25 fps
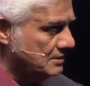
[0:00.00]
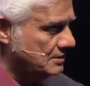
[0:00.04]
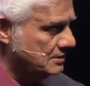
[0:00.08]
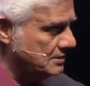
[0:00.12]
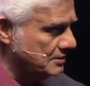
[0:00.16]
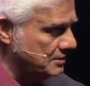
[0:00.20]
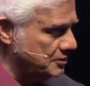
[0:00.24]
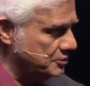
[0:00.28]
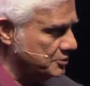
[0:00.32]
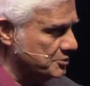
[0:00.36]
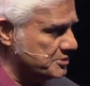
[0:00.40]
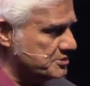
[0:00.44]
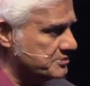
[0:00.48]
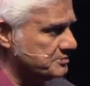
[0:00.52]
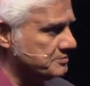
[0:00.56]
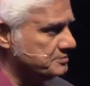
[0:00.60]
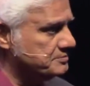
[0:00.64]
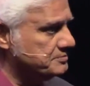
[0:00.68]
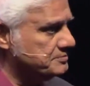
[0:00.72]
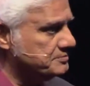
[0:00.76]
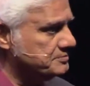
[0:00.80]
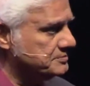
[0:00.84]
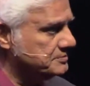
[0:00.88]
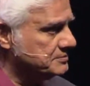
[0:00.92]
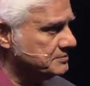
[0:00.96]

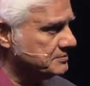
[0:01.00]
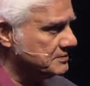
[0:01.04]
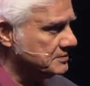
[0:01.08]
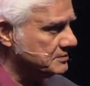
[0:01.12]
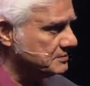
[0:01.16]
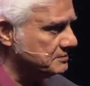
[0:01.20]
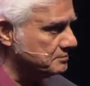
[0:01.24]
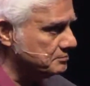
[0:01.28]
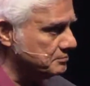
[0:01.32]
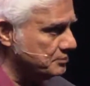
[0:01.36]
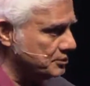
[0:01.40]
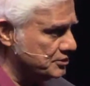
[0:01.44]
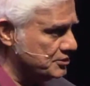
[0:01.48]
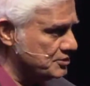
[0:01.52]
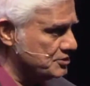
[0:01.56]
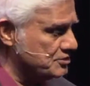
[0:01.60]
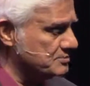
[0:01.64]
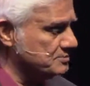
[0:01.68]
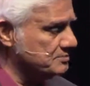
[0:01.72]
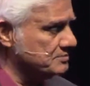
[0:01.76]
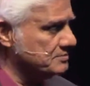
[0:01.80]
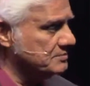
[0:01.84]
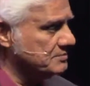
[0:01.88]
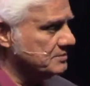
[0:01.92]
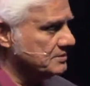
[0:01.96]
Hinduism,
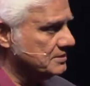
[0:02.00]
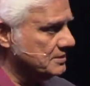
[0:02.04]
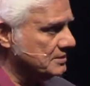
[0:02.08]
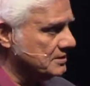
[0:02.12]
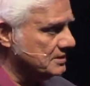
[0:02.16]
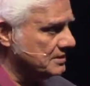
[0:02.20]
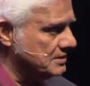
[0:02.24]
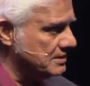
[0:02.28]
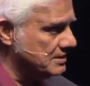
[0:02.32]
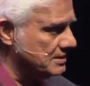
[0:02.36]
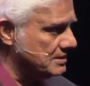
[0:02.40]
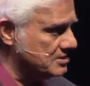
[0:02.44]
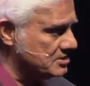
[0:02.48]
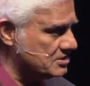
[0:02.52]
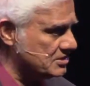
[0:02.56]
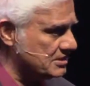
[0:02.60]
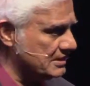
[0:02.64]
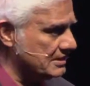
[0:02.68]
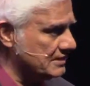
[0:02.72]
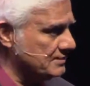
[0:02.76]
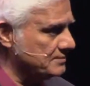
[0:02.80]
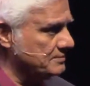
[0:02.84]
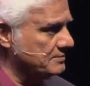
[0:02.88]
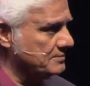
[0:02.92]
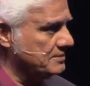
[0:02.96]
Buddhism,
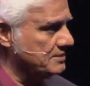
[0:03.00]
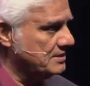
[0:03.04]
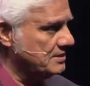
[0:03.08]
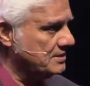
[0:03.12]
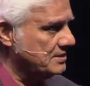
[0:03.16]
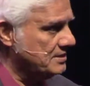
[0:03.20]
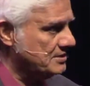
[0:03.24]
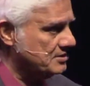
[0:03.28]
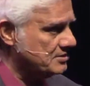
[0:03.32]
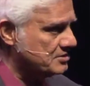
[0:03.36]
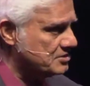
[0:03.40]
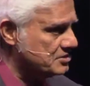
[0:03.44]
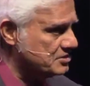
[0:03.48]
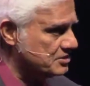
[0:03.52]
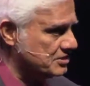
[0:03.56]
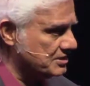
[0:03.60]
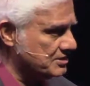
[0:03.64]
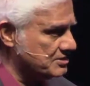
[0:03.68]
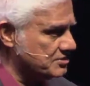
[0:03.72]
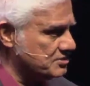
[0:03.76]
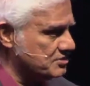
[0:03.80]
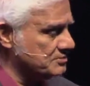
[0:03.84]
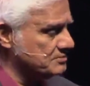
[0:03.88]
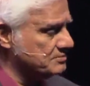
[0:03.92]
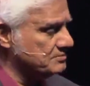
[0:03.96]
Islam,
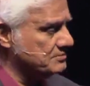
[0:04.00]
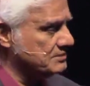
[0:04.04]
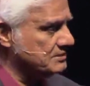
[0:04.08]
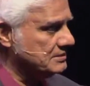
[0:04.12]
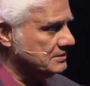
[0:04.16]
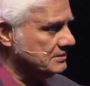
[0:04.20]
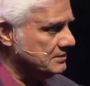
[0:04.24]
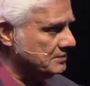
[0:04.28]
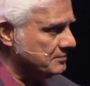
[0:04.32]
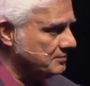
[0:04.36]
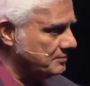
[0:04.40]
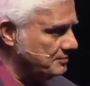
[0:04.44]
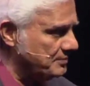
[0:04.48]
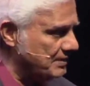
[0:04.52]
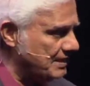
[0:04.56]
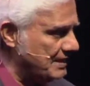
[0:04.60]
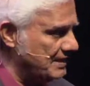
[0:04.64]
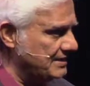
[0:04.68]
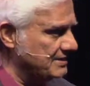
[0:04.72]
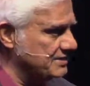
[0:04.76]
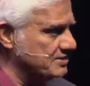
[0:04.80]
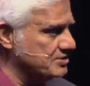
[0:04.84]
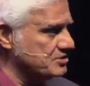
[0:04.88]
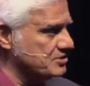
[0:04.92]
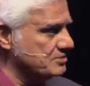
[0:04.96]
Sikhism,
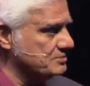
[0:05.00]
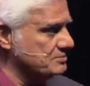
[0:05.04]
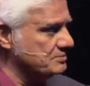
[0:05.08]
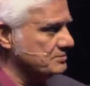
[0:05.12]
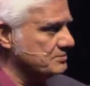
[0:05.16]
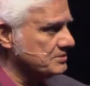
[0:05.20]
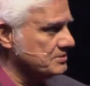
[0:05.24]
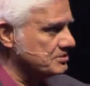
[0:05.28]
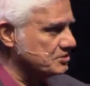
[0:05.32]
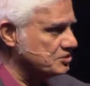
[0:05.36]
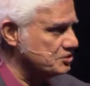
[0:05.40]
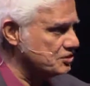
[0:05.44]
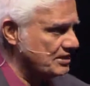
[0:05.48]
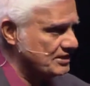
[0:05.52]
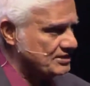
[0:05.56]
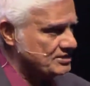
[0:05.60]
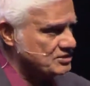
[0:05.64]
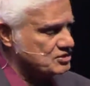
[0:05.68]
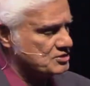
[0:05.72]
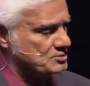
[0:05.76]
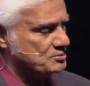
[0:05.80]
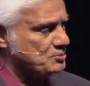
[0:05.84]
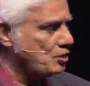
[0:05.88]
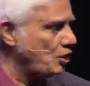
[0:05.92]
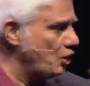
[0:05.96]
Baha'ism,
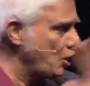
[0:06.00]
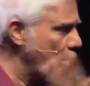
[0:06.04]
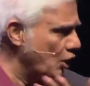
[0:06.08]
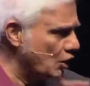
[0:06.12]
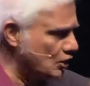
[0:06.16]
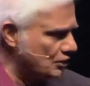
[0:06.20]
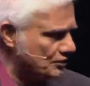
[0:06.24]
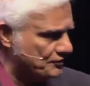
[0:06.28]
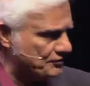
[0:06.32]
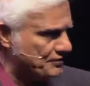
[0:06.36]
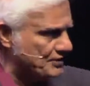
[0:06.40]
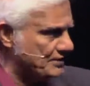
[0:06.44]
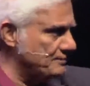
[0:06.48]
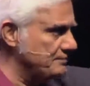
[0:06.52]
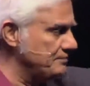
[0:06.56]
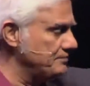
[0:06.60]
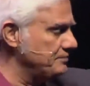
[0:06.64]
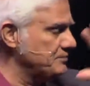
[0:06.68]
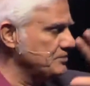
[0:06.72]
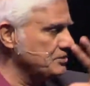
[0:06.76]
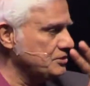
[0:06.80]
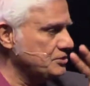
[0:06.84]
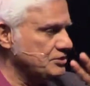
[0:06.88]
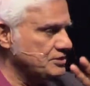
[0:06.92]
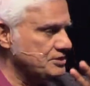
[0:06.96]
Jainism, all of them.
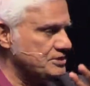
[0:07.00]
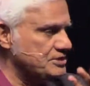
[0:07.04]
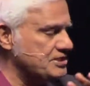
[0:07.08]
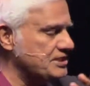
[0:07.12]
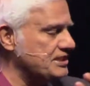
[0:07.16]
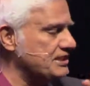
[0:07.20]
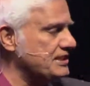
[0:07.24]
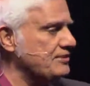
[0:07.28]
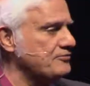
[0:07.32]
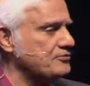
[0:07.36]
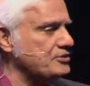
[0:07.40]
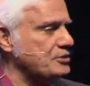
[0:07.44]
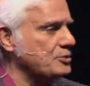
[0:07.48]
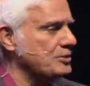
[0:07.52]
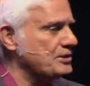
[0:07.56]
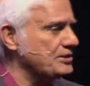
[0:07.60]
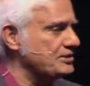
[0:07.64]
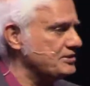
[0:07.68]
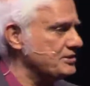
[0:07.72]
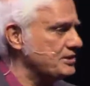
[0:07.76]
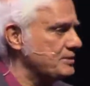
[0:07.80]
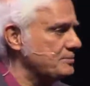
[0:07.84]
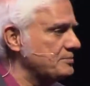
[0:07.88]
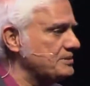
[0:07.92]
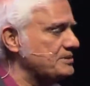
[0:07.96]
You can take every one
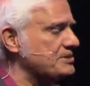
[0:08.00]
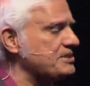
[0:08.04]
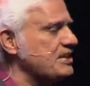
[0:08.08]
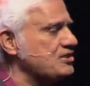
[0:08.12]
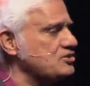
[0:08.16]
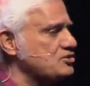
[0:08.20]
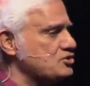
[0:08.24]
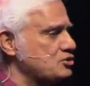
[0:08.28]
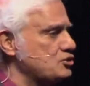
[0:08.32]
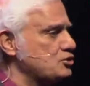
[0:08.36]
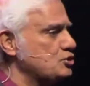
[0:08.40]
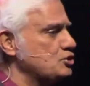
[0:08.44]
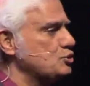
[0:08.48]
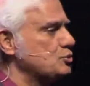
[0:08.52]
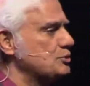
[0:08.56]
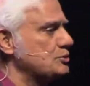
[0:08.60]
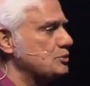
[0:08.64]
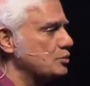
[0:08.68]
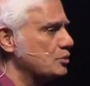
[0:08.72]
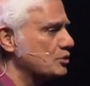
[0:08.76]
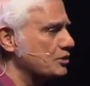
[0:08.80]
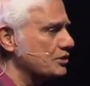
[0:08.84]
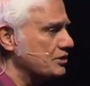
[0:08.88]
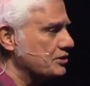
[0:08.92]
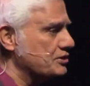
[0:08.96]
of them, it has to do
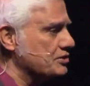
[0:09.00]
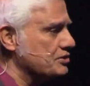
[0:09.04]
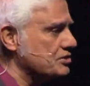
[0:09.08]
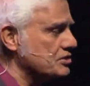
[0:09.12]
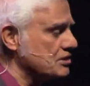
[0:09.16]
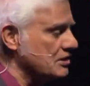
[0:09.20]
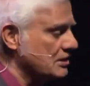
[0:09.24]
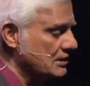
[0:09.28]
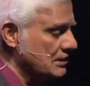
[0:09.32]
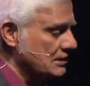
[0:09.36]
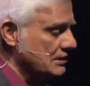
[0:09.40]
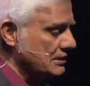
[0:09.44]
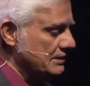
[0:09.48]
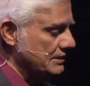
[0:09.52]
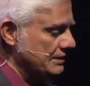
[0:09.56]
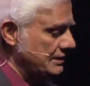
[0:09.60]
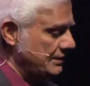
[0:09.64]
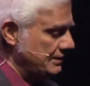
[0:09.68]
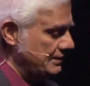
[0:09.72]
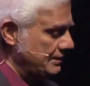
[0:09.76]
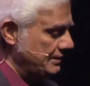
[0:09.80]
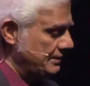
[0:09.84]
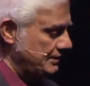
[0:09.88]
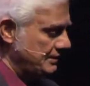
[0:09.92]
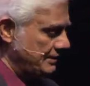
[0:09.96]
with works.
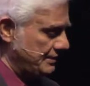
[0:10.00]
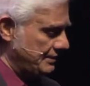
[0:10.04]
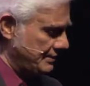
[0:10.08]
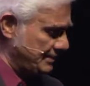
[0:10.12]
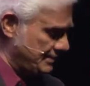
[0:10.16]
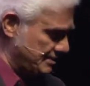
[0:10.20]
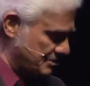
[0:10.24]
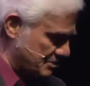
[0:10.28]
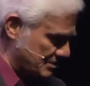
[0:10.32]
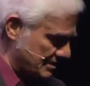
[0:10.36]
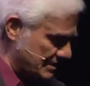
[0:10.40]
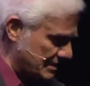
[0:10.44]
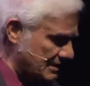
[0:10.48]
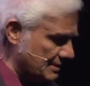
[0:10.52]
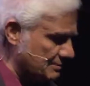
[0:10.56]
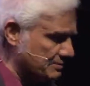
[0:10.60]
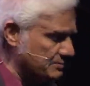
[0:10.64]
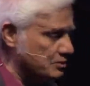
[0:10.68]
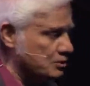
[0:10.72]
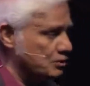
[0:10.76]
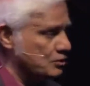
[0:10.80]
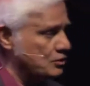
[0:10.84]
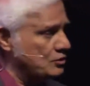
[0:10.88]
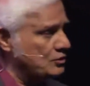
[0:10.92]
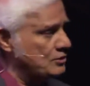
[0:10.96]
In
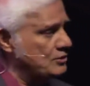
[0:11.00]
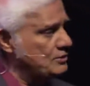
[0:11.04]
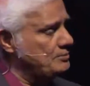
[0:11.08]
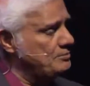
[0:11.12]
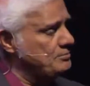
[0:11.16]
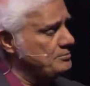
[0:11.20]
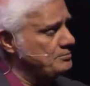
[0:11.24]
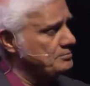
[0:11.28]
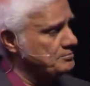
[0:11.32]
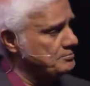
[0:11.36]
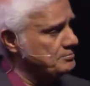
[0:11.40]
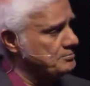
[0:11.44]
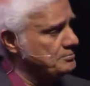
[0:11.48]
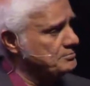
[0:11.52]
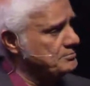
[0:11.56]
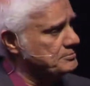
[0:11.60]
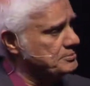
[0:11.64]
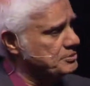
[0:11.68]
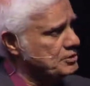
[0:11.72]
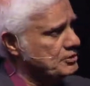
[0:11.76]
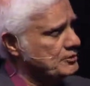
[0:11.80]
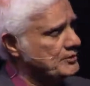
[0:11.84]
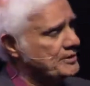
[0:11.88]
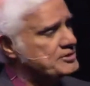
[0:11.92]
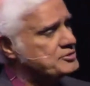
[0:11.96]
Islam,
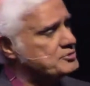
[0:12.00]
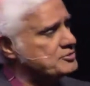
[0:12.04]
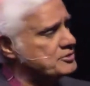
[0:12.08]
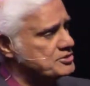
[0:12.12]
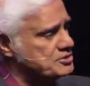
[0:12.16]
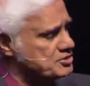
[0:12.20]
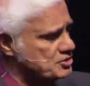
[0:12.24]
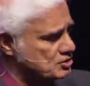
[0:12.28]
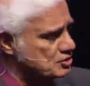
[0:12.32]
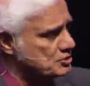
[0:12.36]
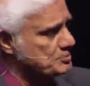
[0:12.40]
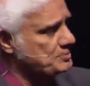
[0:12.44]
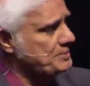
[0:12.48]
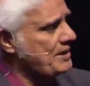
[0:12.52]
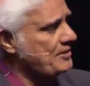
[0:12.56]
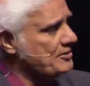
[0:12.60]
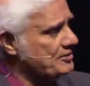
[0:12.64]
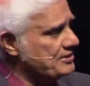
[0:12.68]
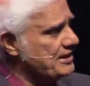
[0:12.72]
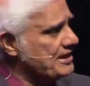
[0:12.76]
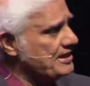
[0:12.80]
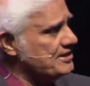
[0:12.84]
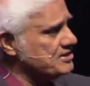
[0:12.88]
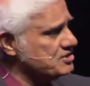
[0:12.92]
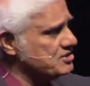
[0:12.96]
your entrance into
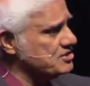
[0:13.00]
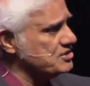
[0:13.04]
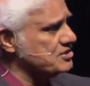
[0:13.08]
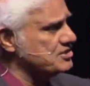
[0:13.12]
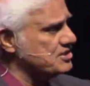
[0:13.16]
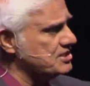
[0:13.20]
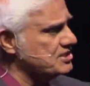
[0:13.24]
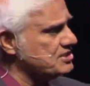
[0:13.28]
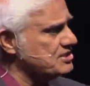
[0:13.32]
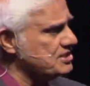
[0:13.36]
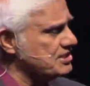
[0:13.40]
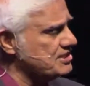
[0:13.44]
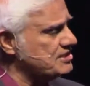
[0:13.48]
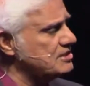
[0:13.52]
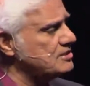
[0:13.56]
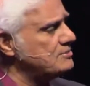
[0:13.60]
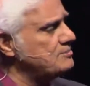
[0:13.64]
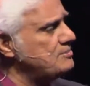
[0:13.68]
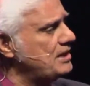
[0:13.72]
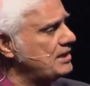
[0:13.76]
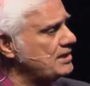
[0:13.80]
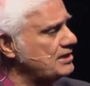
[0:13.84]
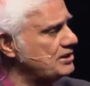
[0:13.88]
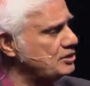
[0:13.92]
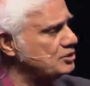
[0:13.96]
paradise is dictated
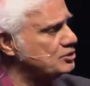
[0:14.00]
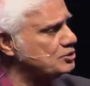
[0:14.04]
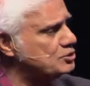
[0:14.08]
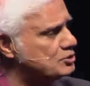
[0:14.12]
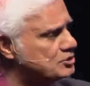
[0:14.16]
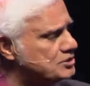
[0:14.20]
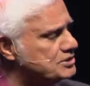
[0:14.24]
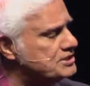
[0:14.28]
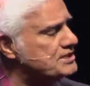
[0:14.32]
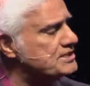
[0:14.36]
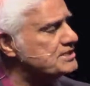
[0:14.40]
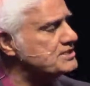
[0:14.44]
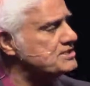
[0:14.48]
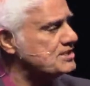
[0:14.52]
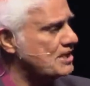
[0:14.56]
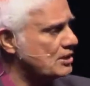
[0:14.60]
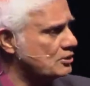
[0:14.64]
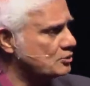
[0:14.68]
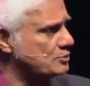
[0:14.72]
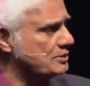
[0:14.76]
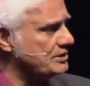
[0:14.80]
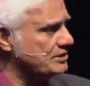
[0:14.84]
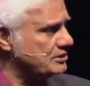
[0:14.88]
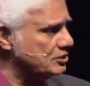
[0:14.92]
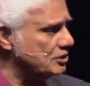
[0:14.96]
by your good deeds
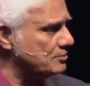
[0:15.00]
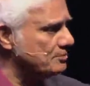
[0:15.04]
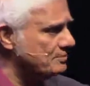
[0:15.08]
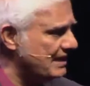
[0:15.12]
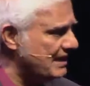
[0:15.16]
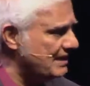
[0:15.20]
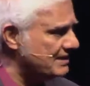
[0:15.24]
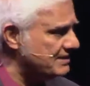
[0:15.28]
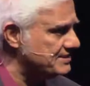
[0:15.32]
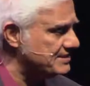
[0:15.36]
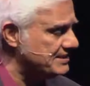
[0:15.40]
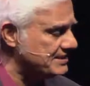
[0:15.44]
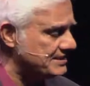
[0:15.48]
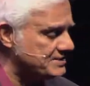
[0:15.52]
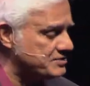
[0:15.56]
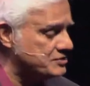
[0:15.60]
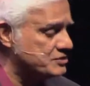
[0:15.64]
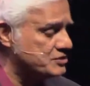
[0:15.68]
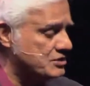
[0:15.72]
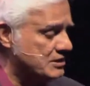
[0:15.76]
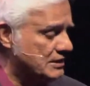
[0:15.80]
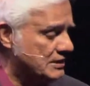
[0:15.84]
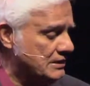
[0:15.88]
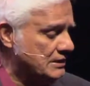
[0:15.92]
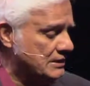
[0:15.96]
outweighing your bad
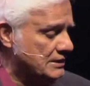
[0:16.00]
deeds.